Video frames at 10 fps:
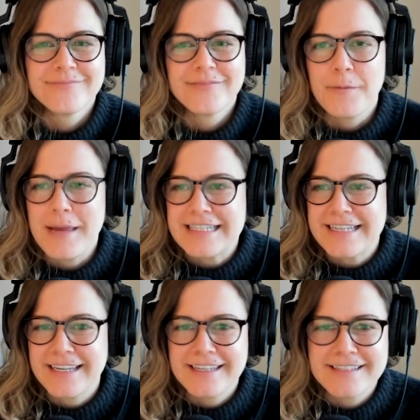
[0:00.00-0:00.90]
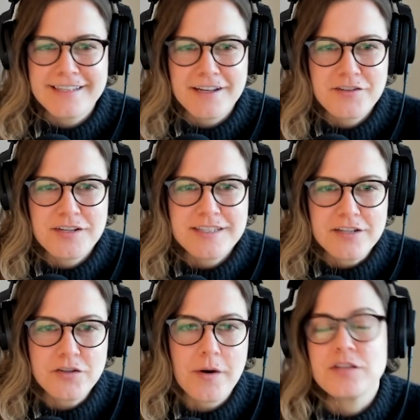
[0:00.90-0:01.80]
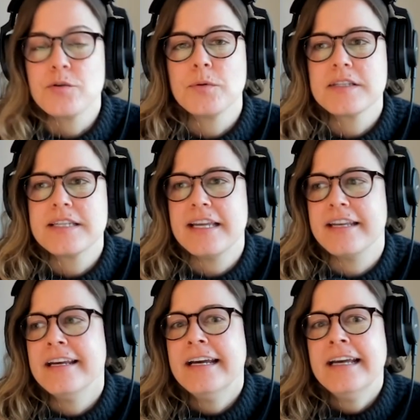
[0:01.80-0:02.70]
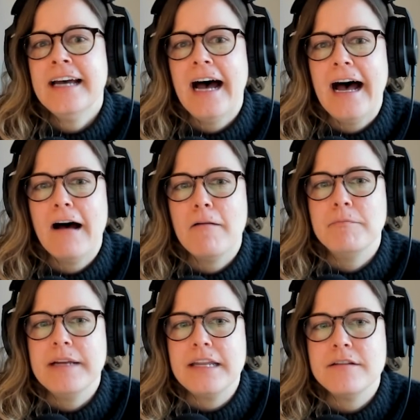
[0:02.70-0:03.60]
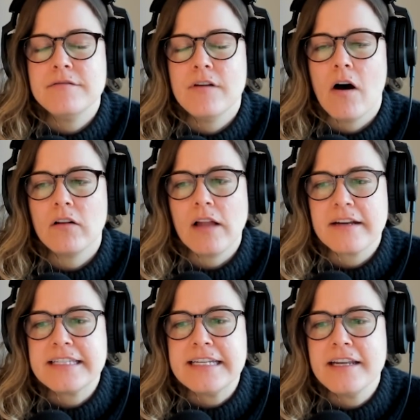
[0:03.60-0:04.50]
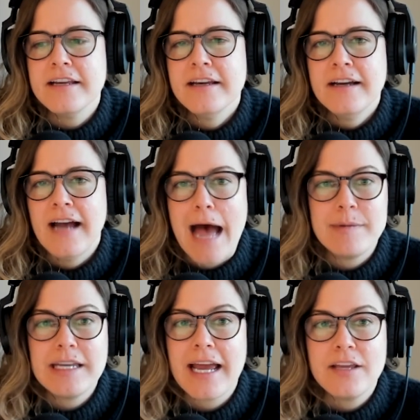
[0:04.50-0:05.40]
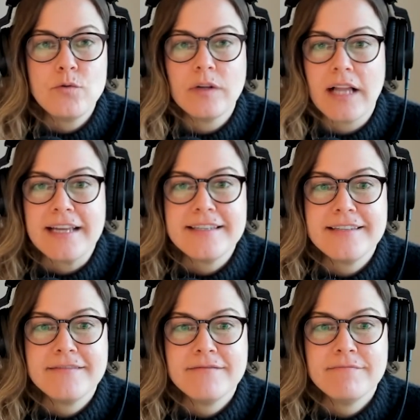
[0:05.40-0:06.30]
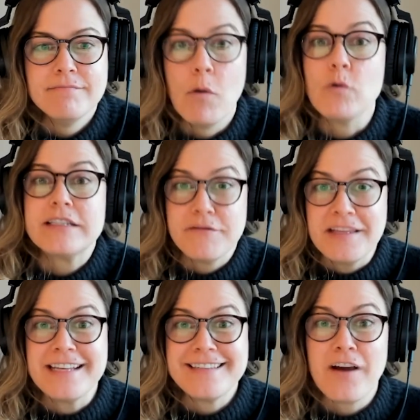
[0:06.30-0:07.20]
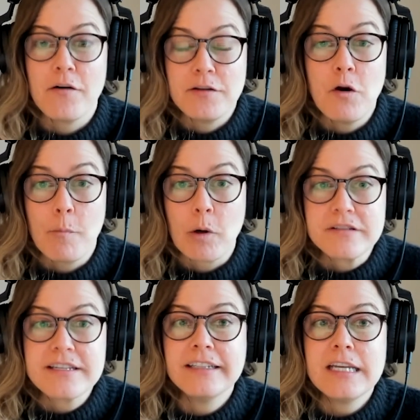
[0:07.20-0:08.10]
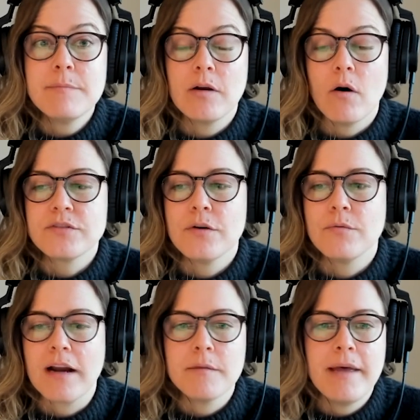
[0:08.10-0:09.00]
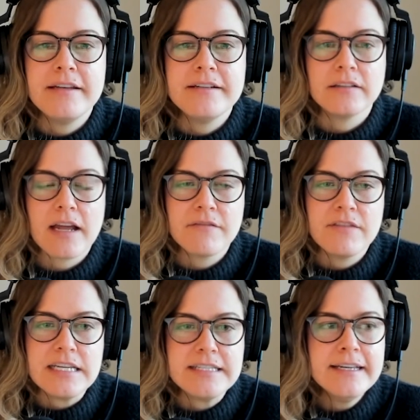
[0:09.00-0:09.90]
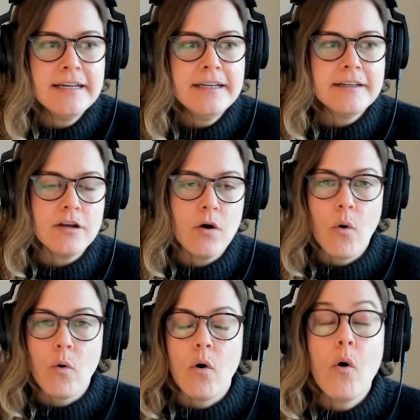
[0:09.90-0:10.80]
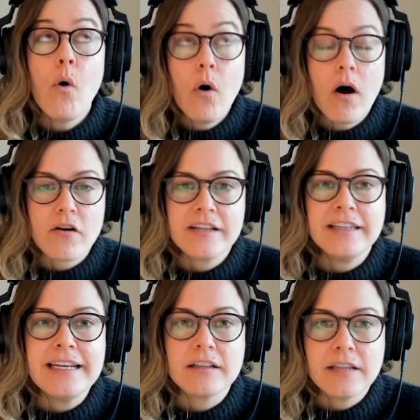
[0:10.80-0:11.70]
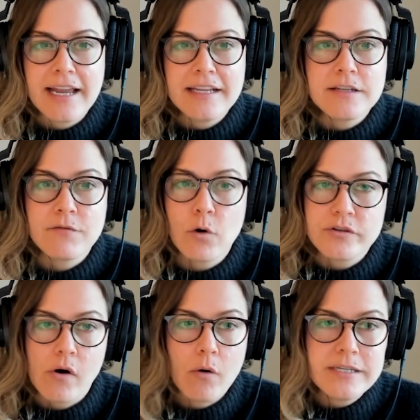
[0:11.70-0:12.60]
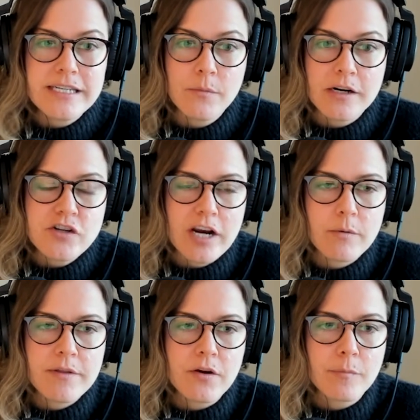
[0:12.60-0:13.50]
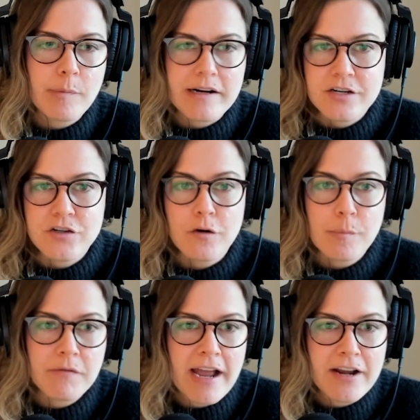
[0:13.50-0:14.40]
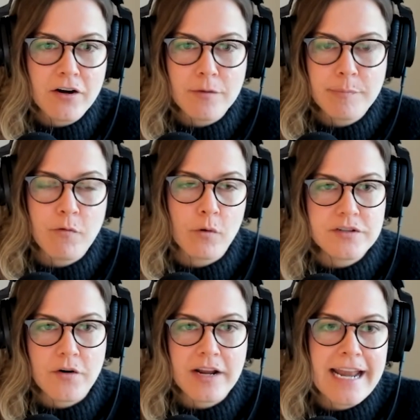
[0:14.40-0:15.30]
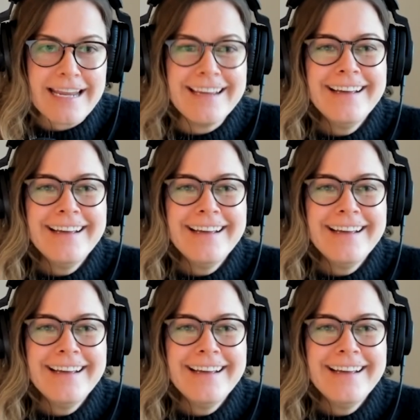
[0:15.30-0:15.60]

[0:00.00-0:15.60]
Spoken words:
Amazing. Such great tools. And in all honesty, Abby and I utilize most of these, personally, but also recommend a lot of these, wholeheartedly to clients. Of course, you're always going to want to check with your practitioner provider before starting any,